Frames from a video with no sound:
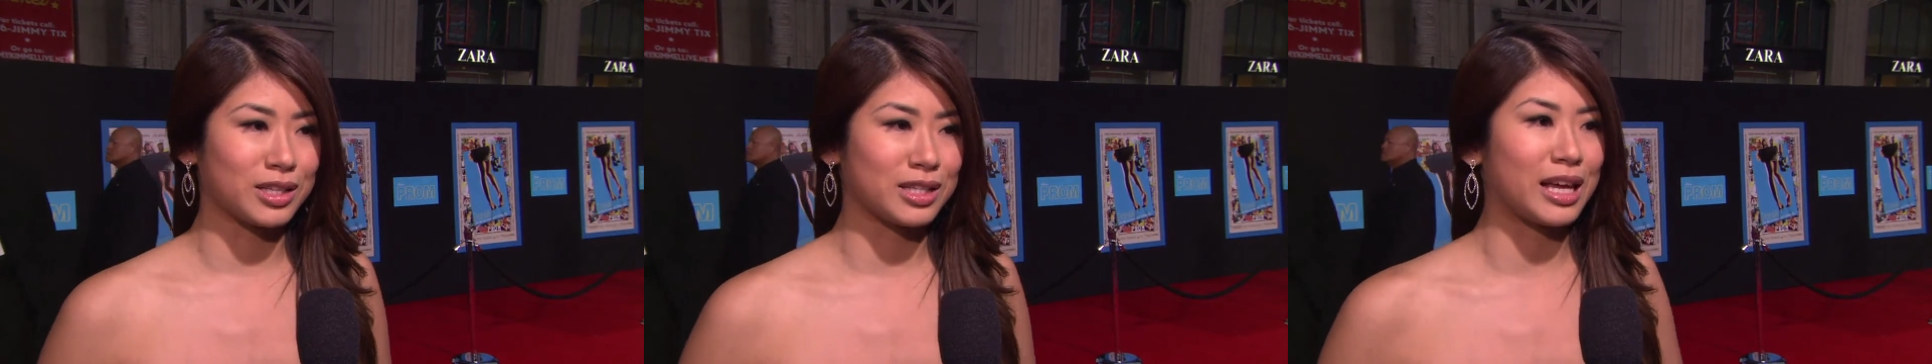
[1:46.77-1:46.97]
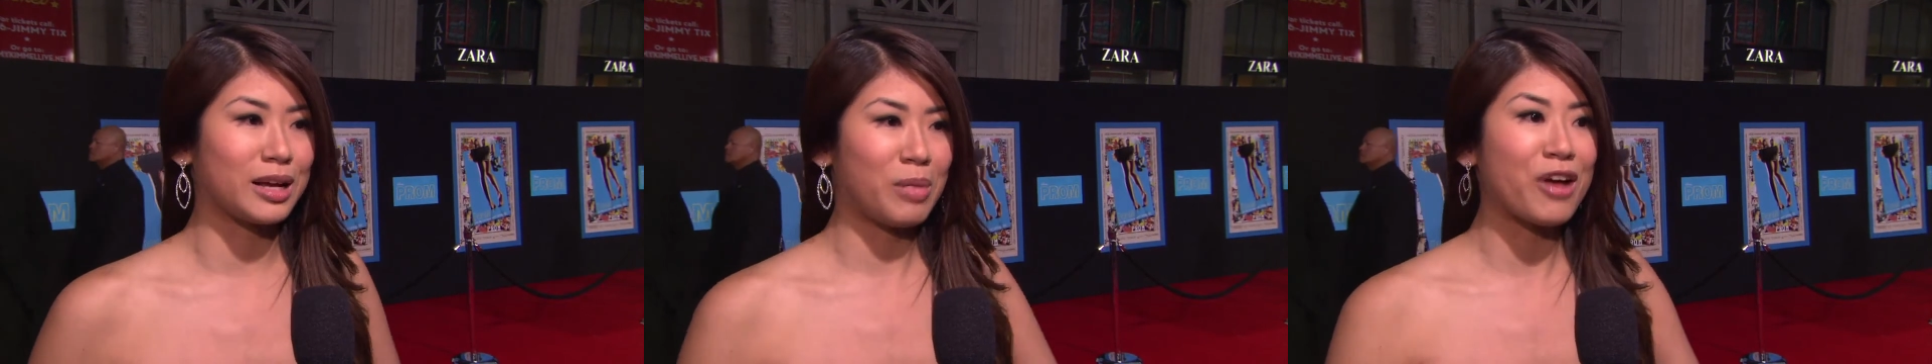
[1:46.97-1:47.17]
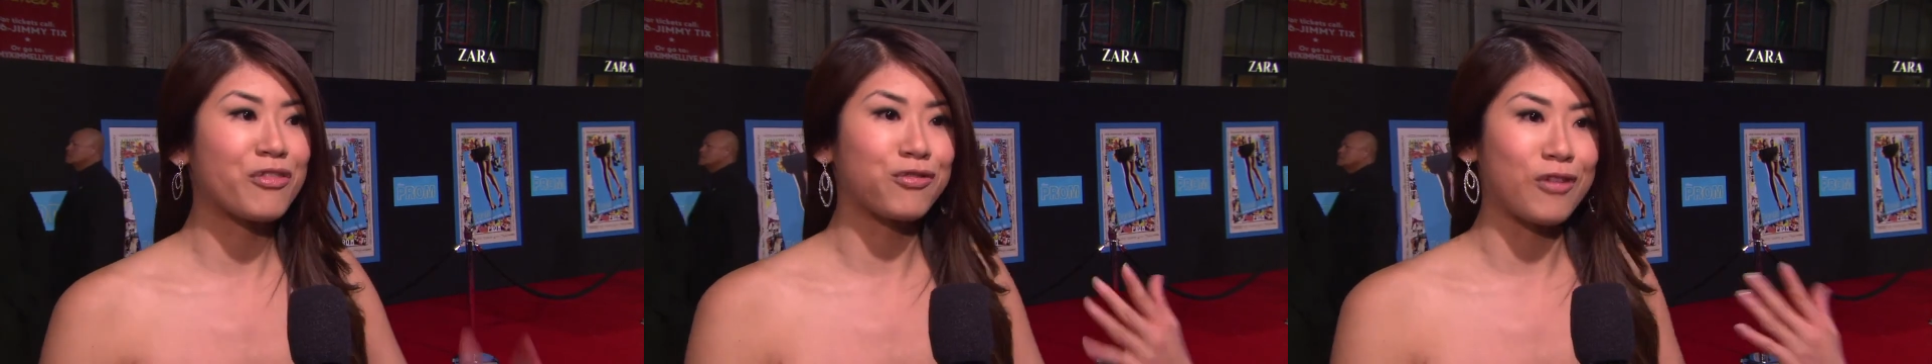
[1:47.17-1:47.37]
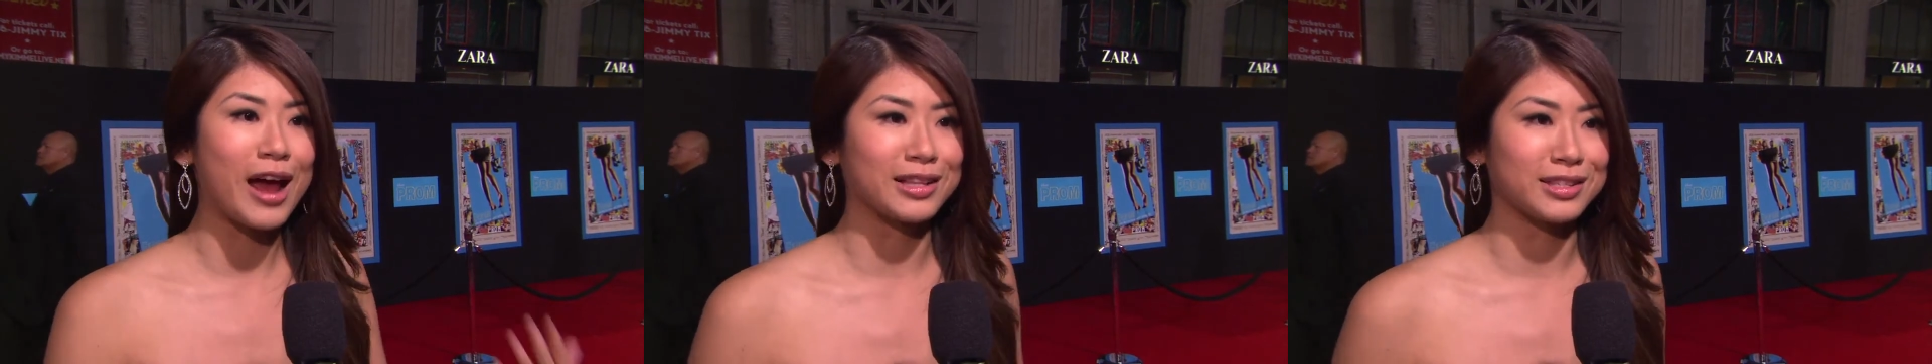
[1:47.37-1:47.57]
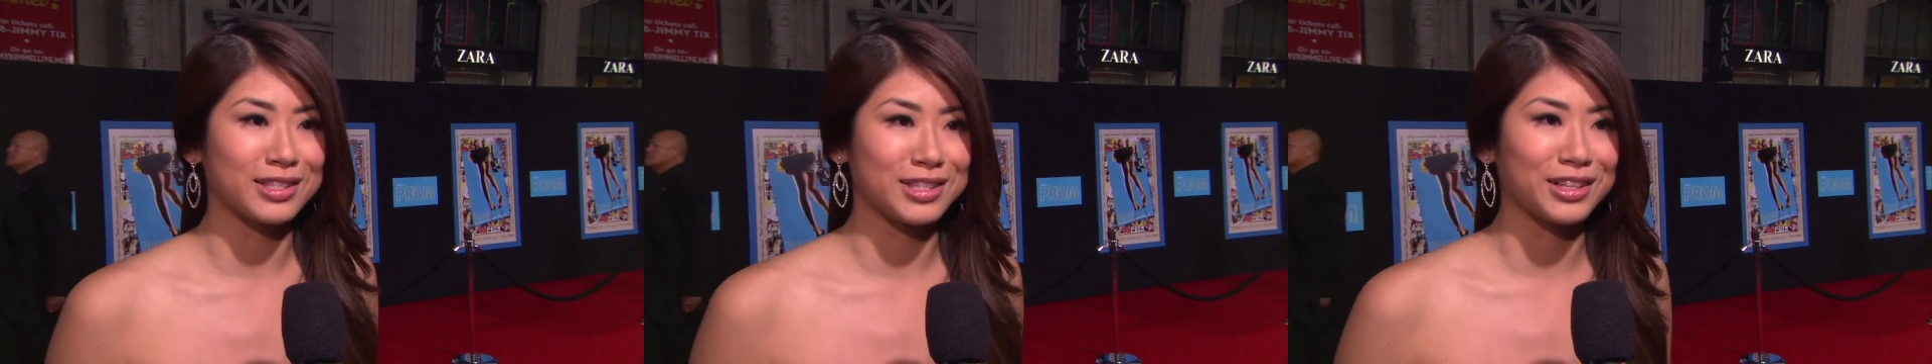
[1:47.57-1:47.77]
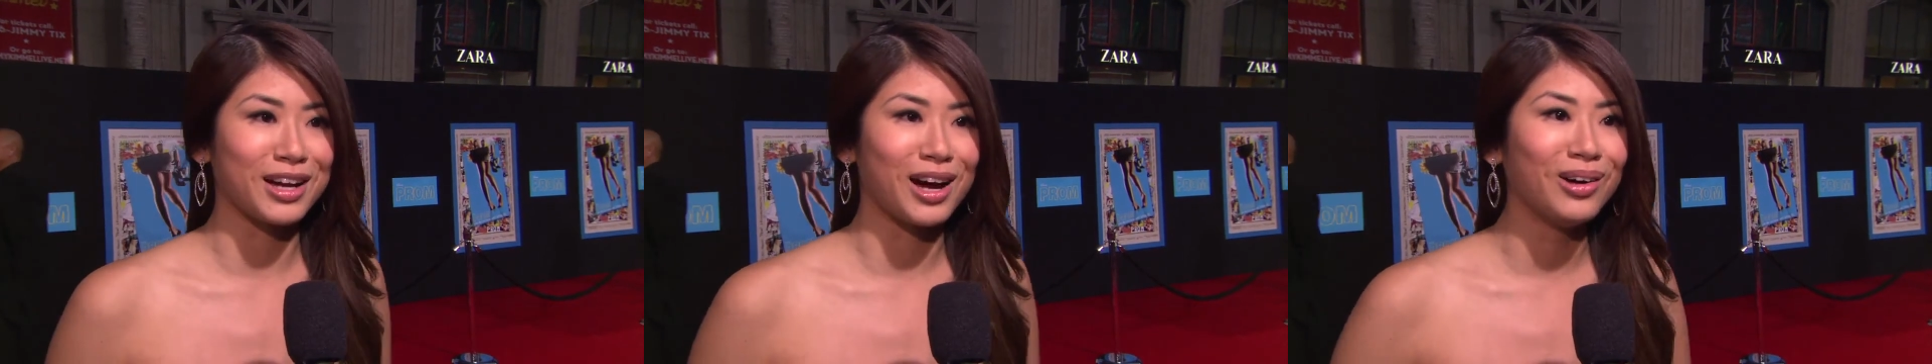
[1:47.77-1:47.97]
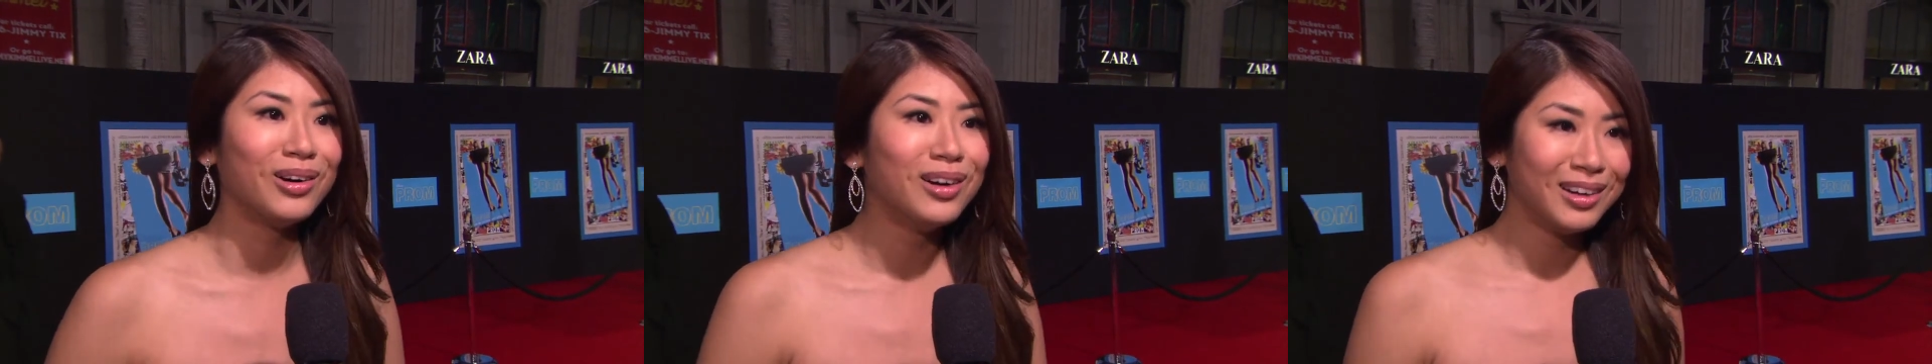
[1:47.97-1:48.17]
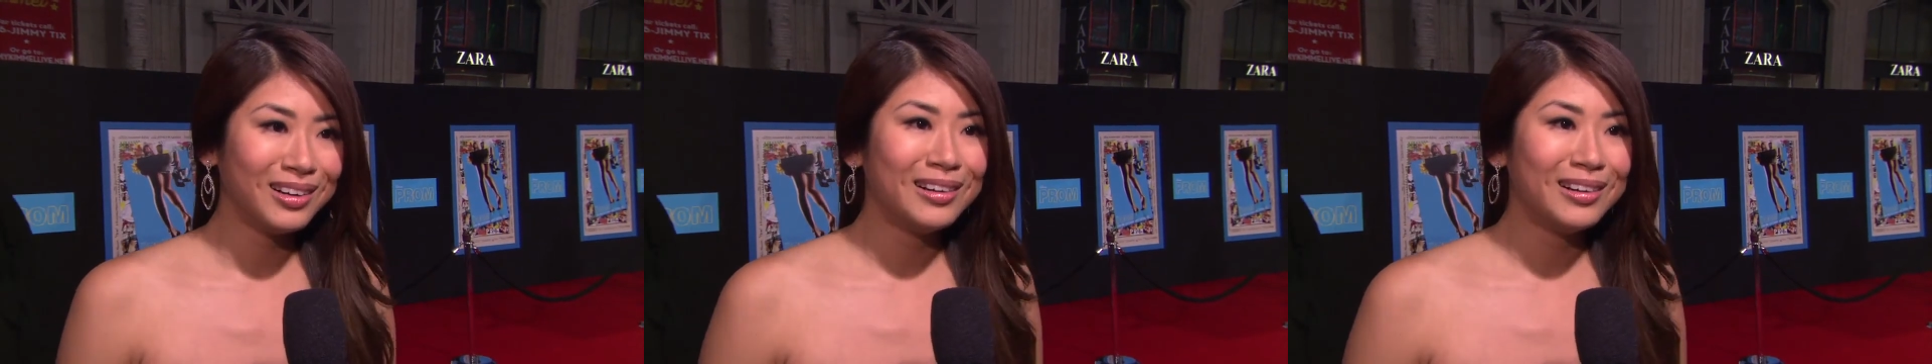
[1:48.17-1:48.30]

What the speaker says: It's like my friends, you know?